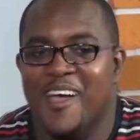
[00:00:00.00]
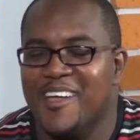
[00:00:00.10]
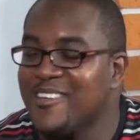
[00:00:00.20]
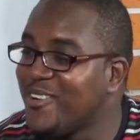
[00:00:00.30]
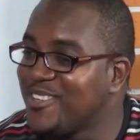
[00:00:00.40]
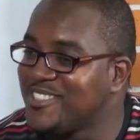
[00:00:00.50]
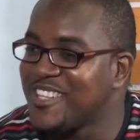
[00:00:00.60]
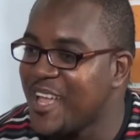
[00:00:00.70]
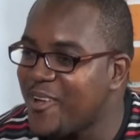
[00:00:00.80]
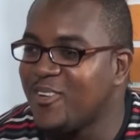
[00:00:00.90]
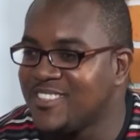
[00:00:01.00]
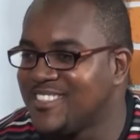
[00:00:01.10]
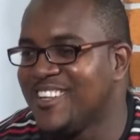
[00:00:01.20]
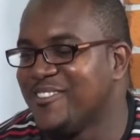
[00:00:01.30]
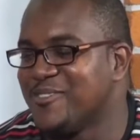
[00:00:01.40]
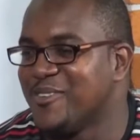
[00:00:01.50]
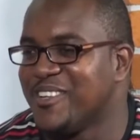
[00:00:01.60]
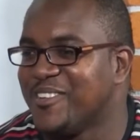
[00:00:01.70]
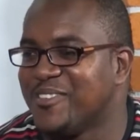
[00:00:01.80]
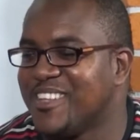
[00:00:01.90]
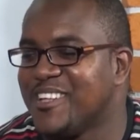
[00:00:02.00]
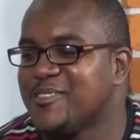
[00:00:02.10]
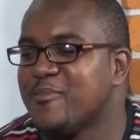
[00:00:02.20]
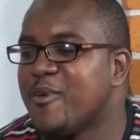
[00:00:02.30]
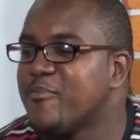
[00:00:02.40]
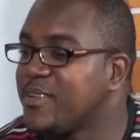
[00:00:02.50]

I honestly have no idea what that's about.